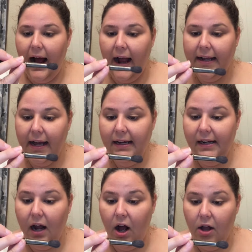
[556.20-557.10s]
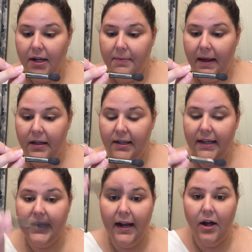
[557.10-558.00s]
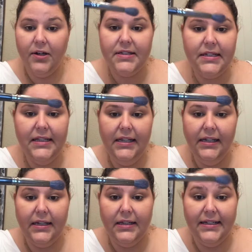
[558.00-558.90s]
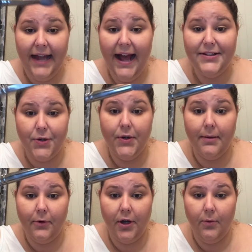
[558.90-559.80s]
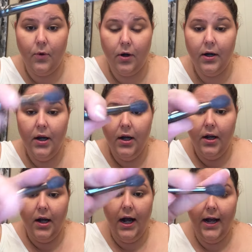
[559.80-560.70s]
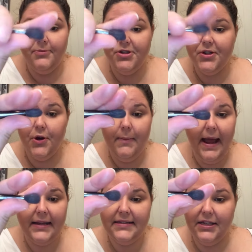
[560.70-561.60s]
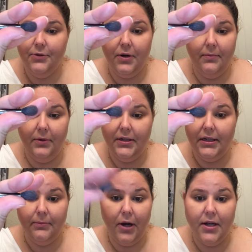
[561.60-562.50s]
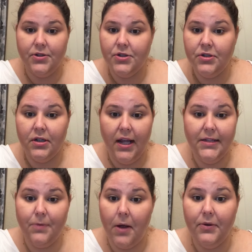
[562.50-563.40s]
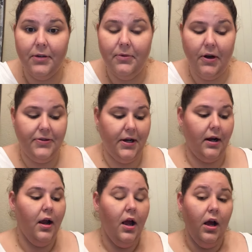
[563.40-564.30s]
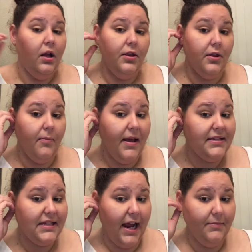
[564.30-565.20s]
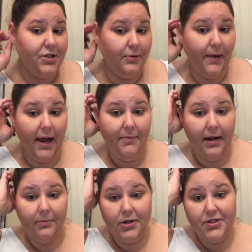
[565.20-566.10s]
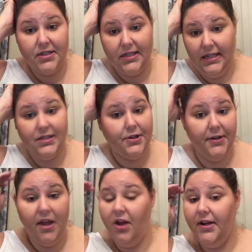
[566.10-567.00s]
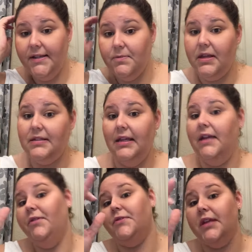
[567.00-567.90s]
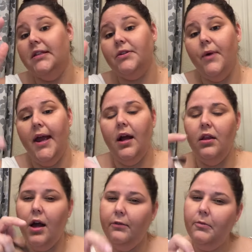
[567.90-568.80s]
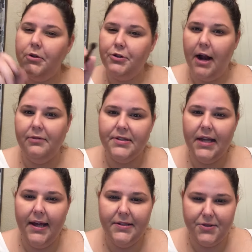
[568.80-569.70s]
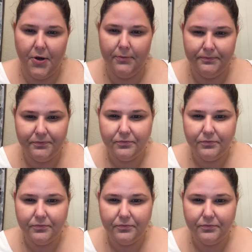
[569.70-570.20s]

I got it in a holiday palette, and I honestly, it has no number anymore. Just go to MAC and say you want a blending brush. It's probably going to be right there. The best time to buy MAC brushes is during the holidays because they give those kits away. A lot of them are travel size, so